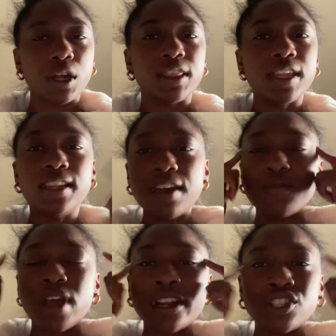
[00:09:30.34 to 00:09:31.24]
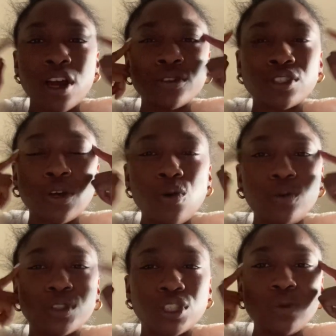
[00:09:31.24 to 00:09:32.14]
The devil got y'all
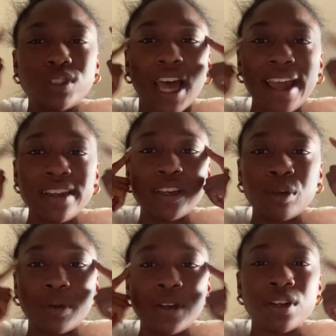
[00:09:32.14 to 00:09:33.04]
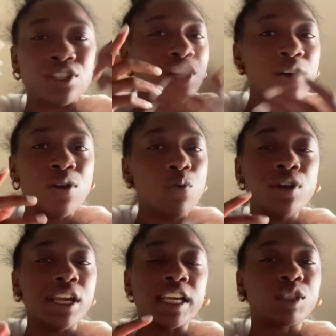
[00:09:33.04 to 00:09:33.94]
so tight up here that y'all don't
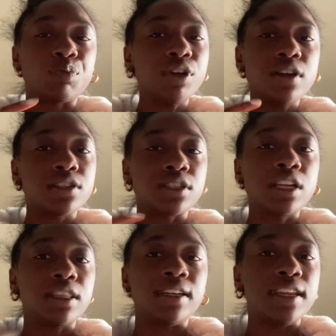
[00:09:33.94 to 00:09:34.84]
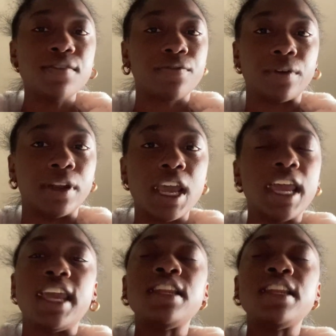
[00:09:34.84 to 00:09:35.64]
want to experience nothing different. And